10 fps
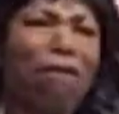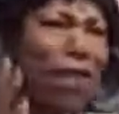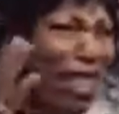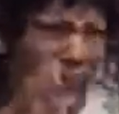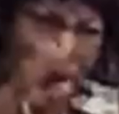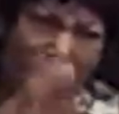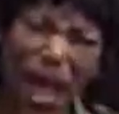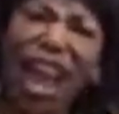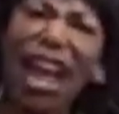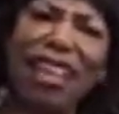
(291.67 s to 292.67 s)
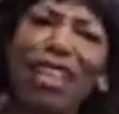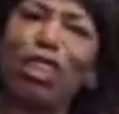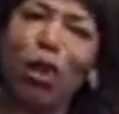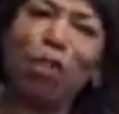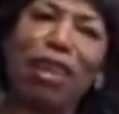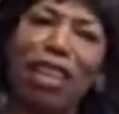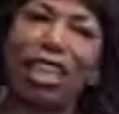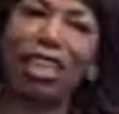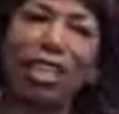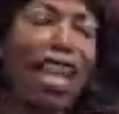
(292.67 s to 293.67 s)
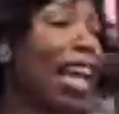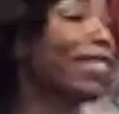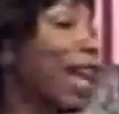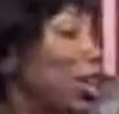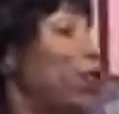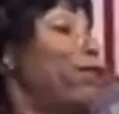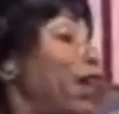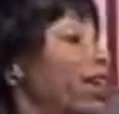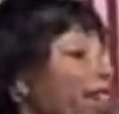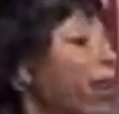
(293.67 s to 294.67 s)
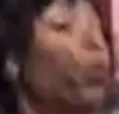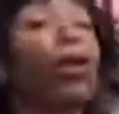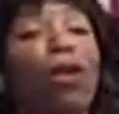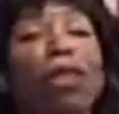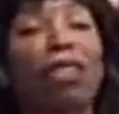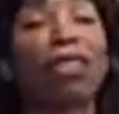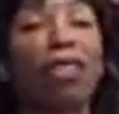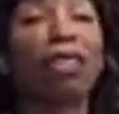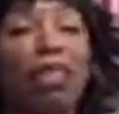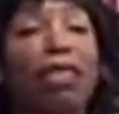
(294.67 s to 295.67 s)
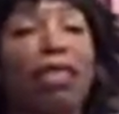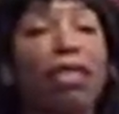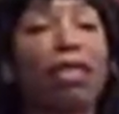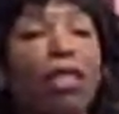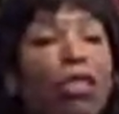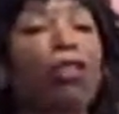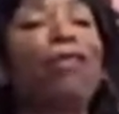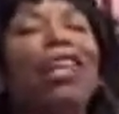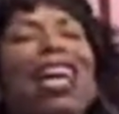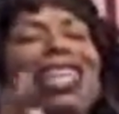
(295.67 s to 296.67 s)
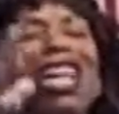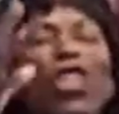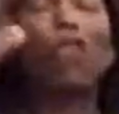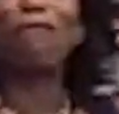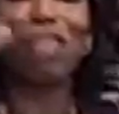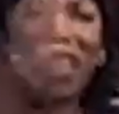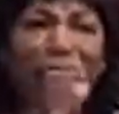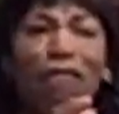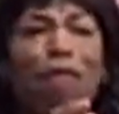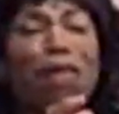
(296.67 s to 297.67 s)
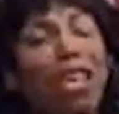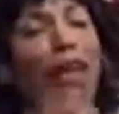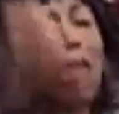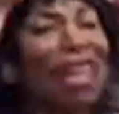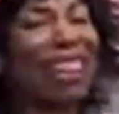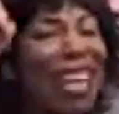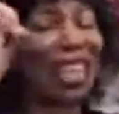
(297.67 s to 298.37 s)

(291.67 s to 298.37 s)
for that pie that your mother cooked, it's like you've done the work. You've given them the